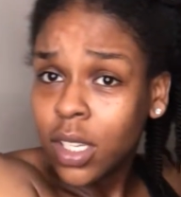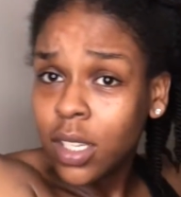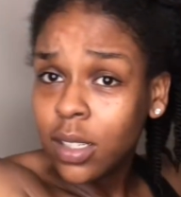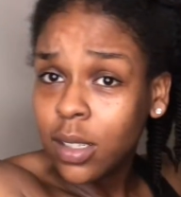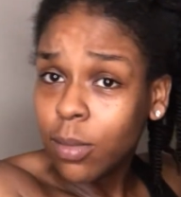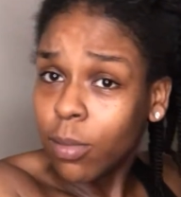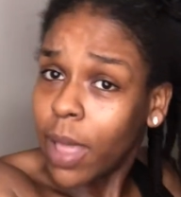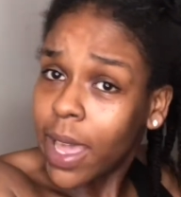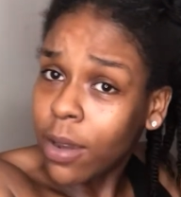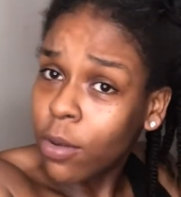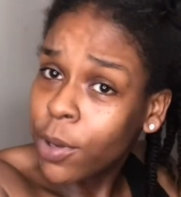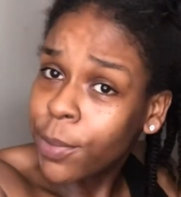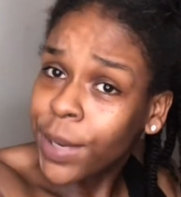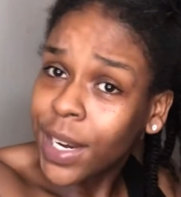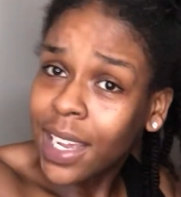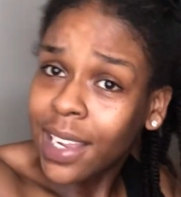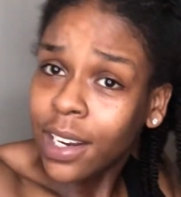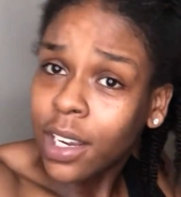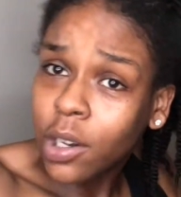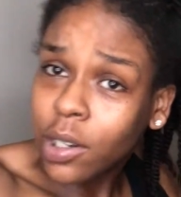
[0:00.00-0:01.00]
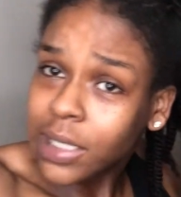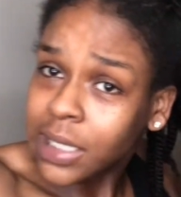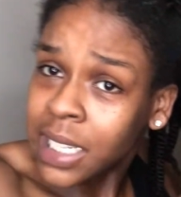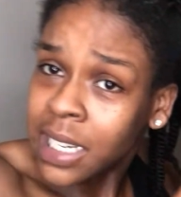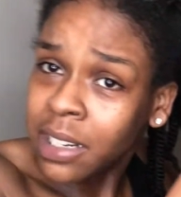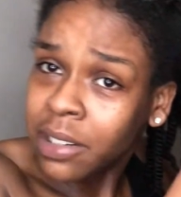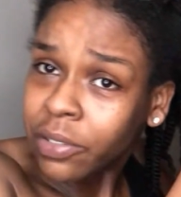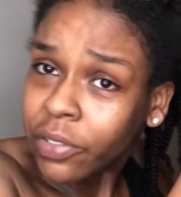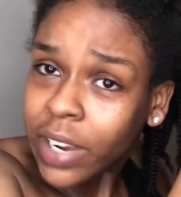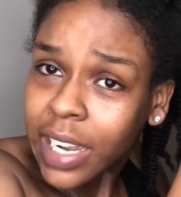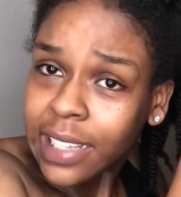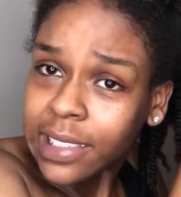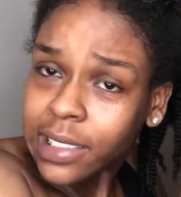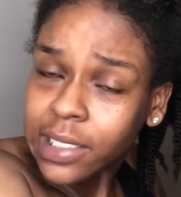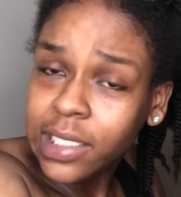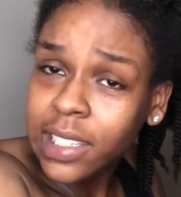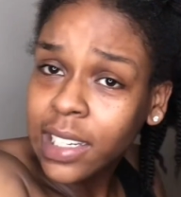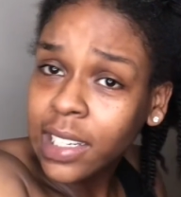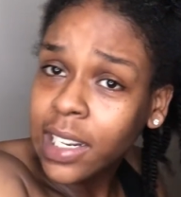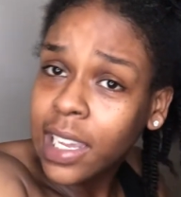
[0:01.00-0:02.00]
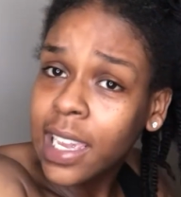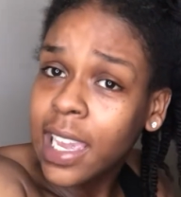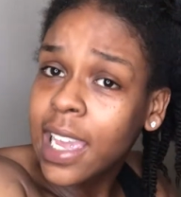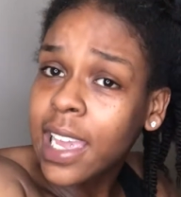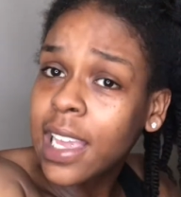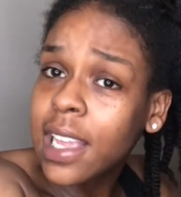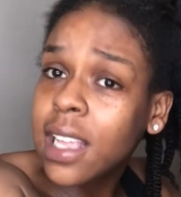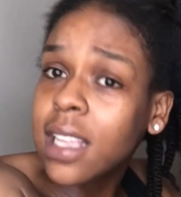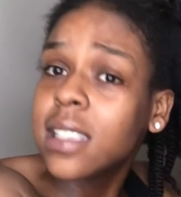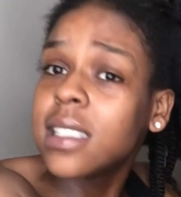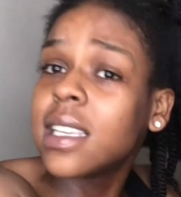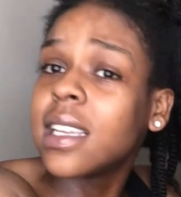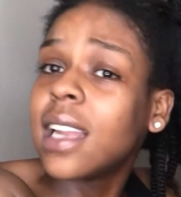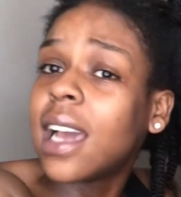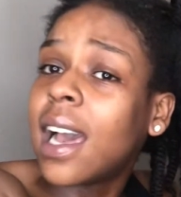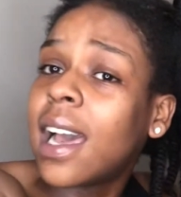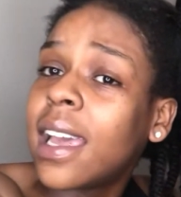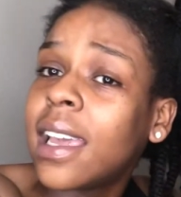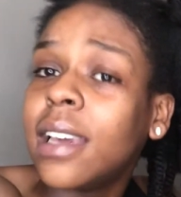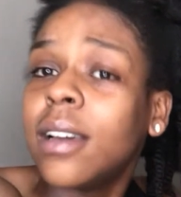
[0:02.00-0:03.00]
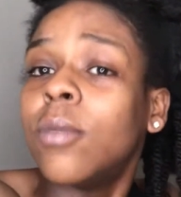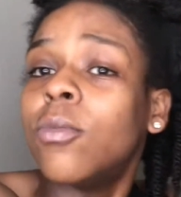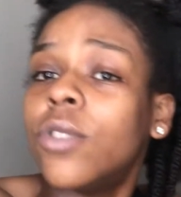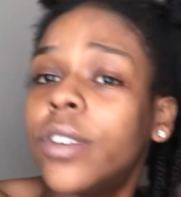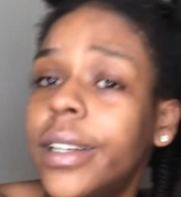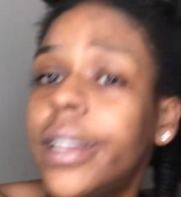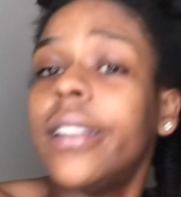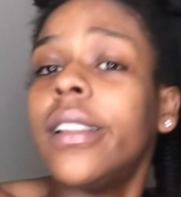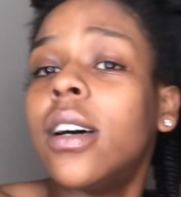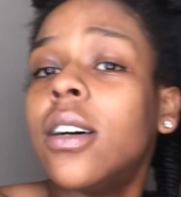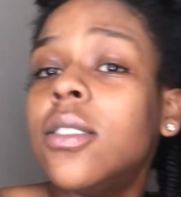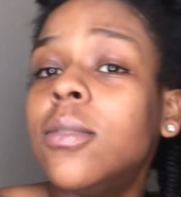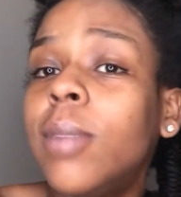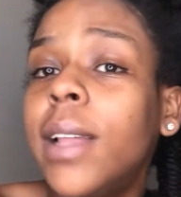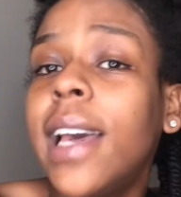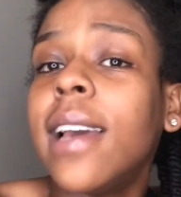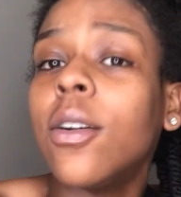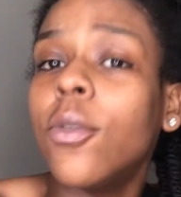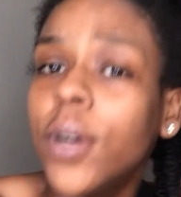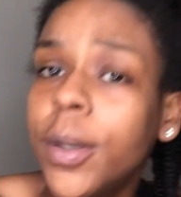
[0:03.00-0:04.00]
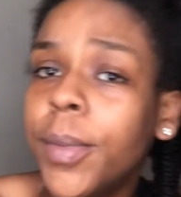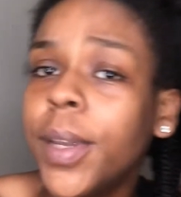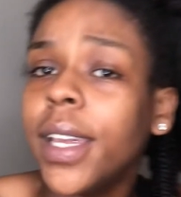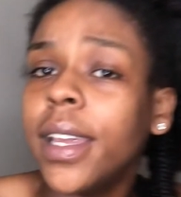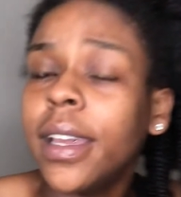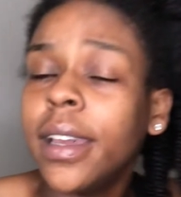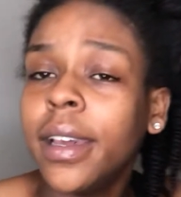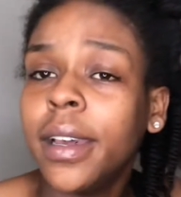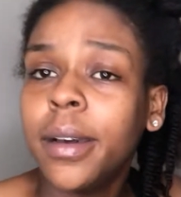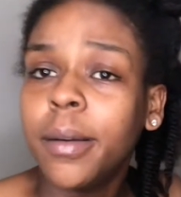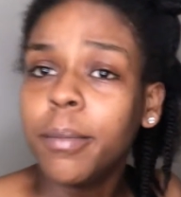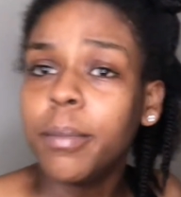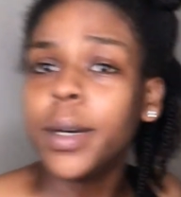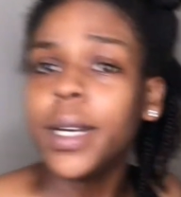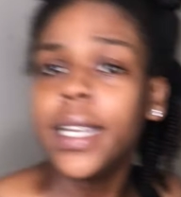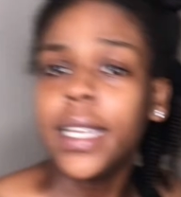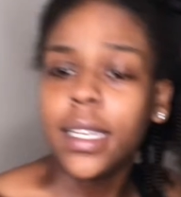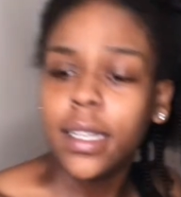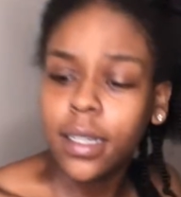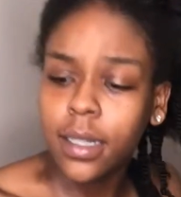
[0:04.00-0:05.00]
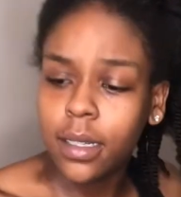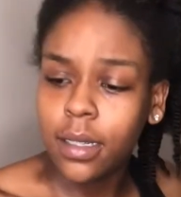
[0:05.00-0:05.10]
the black women I know are terrified to shave their heads, and I am one of those black women, but